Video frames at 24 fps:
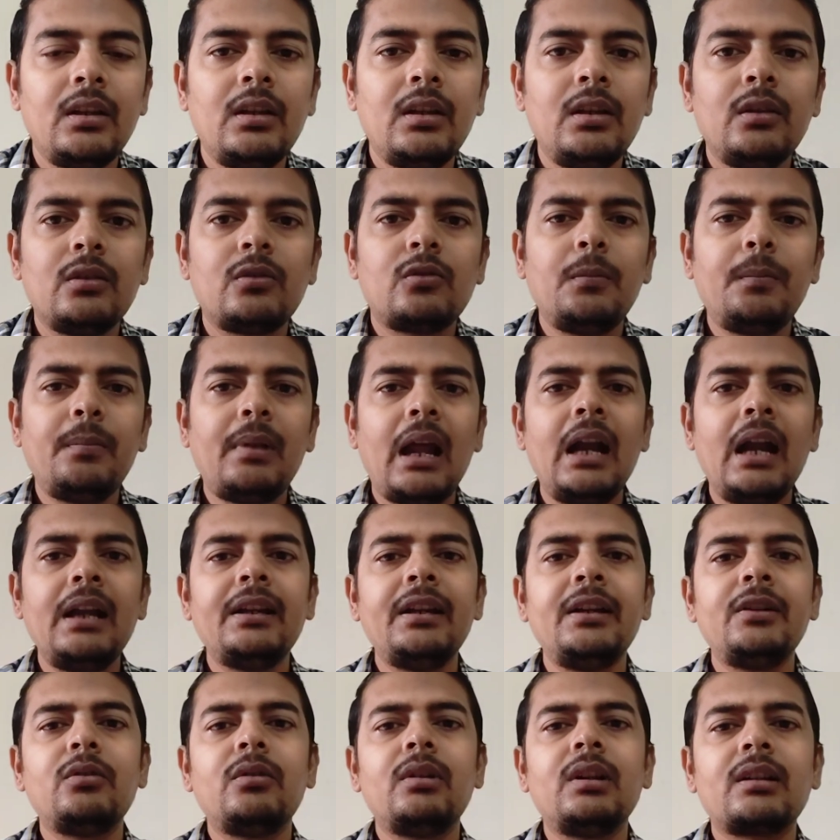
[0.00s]
So plant
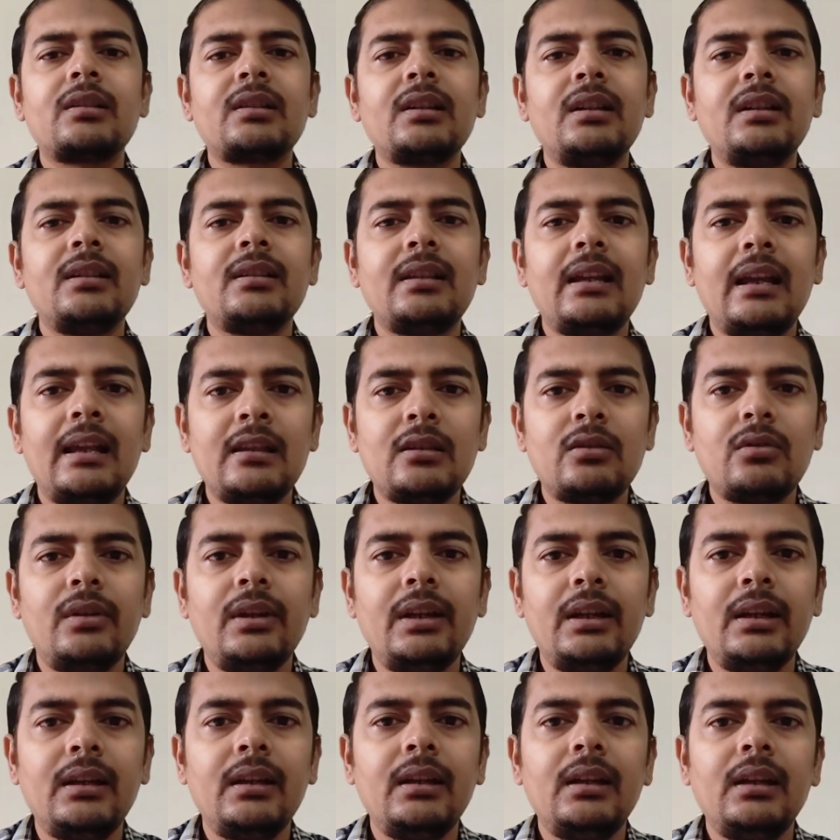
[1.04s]
introduction is also
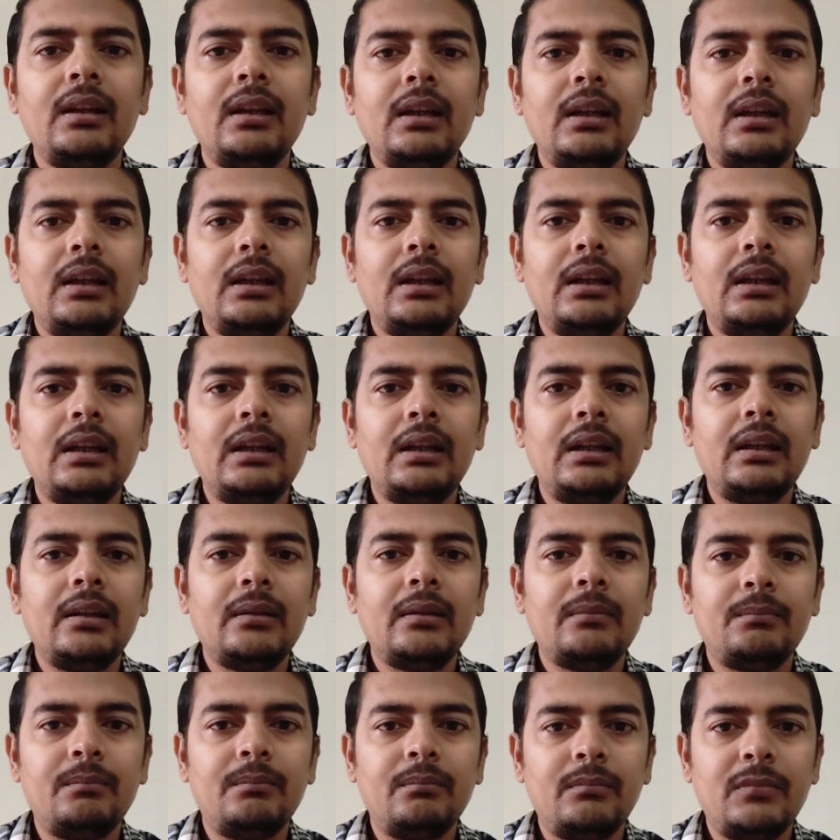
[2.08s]
a
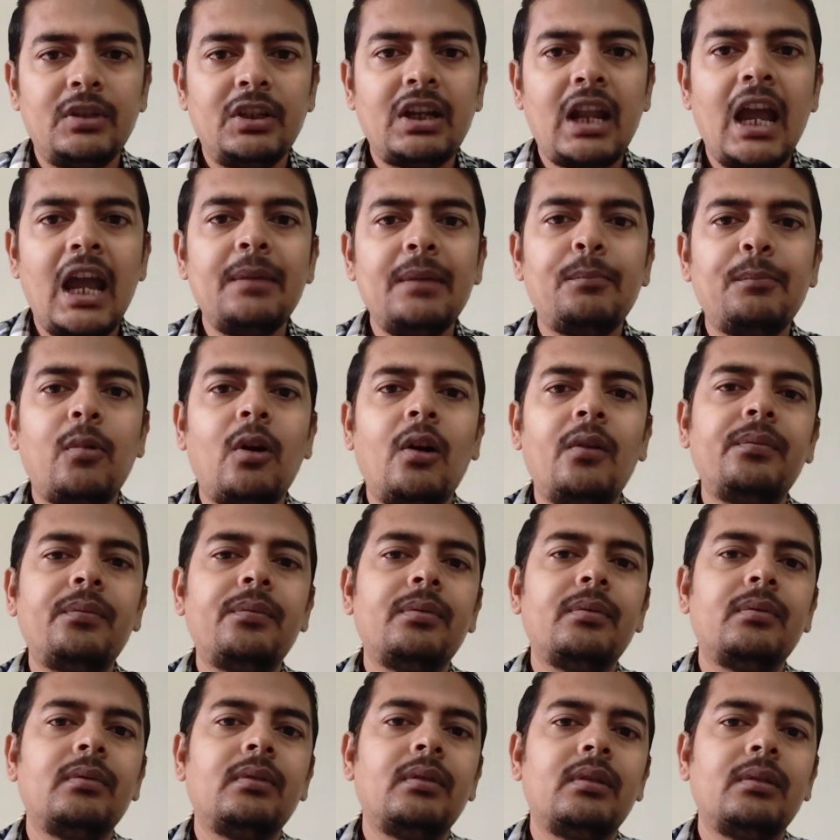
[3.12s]
type of
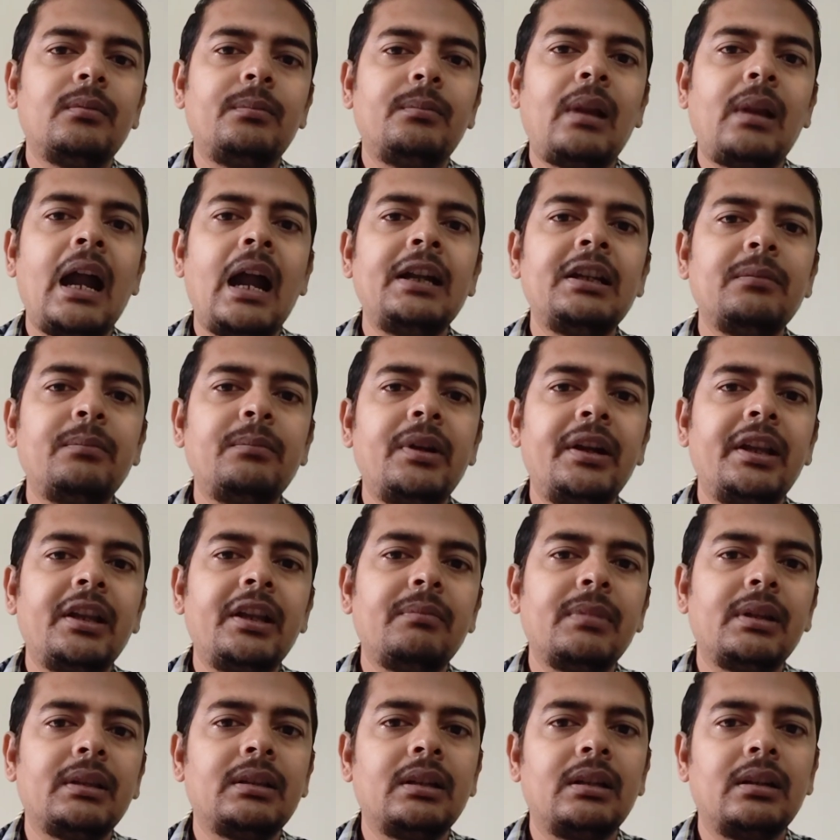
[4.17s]
plant
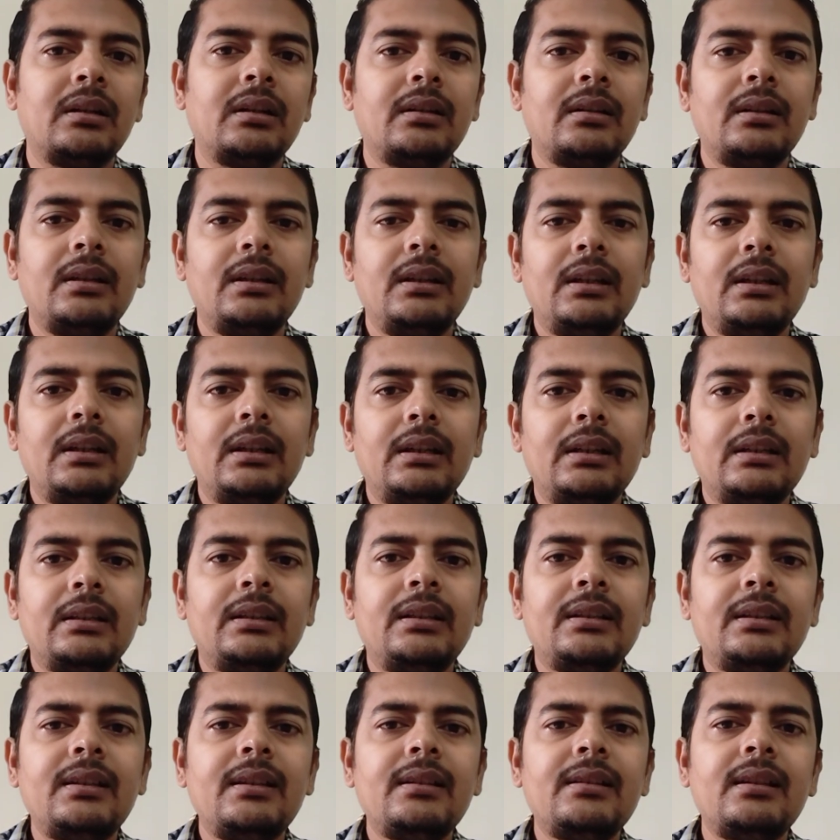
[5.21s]
breeding method.
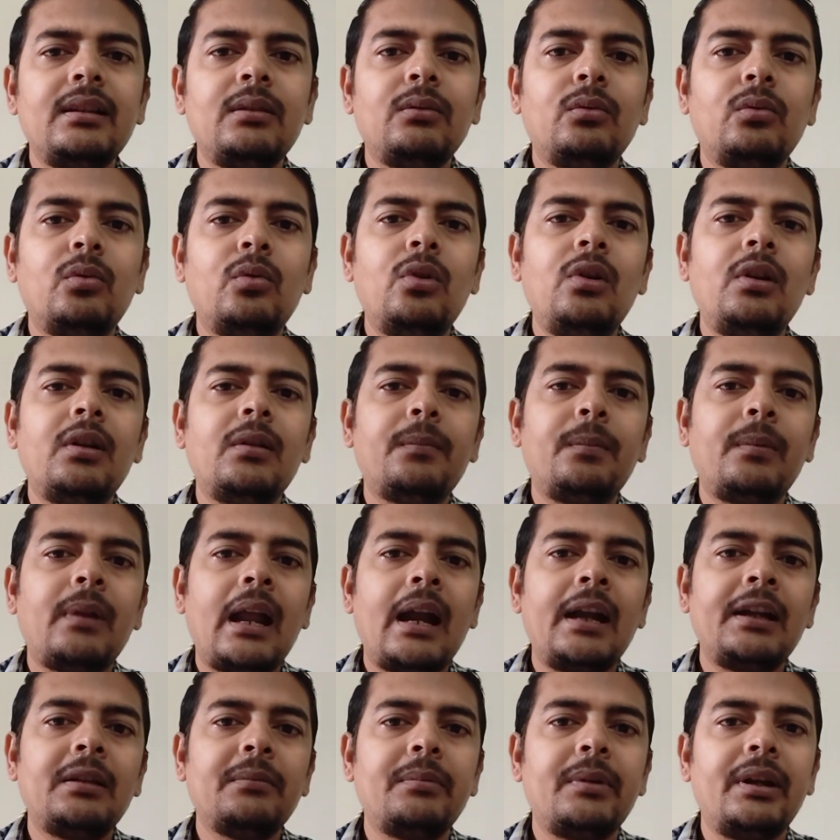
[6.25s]
This is the old
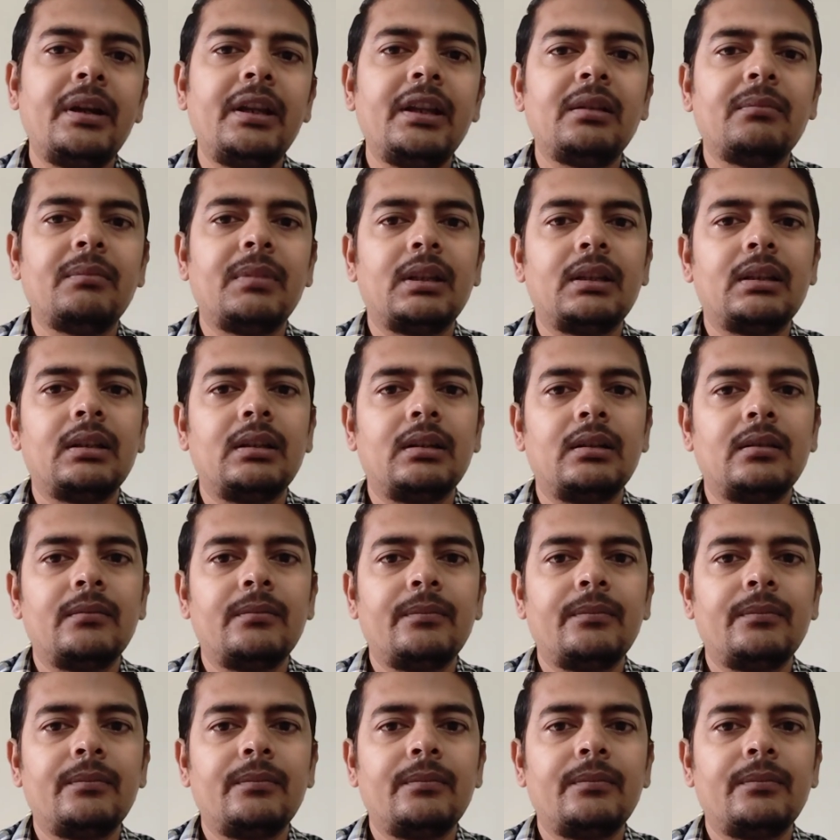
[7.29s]
plant breeding method.